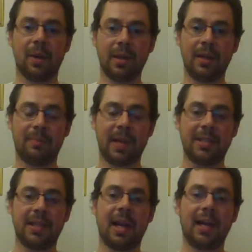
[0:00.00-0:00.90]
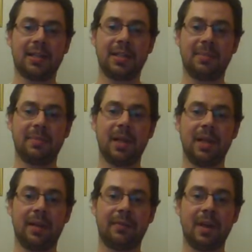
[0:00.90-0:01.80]
So it basically acts as my
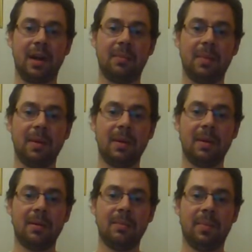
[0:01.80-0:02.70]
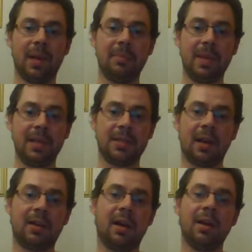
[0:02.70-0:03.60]
left arm, but it means
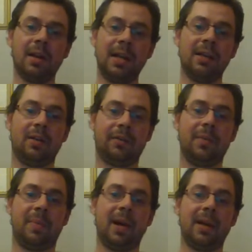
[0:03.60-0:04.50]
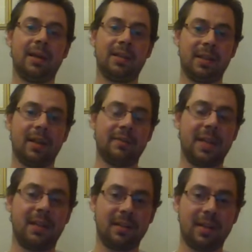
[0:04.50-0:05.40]
that I can't lean off the bike until I've
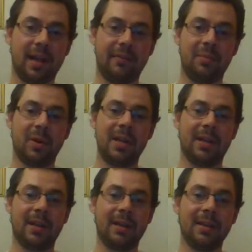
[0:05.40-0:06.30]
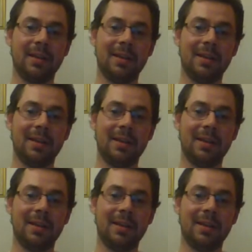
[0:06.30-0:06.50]
taken the heavy braking.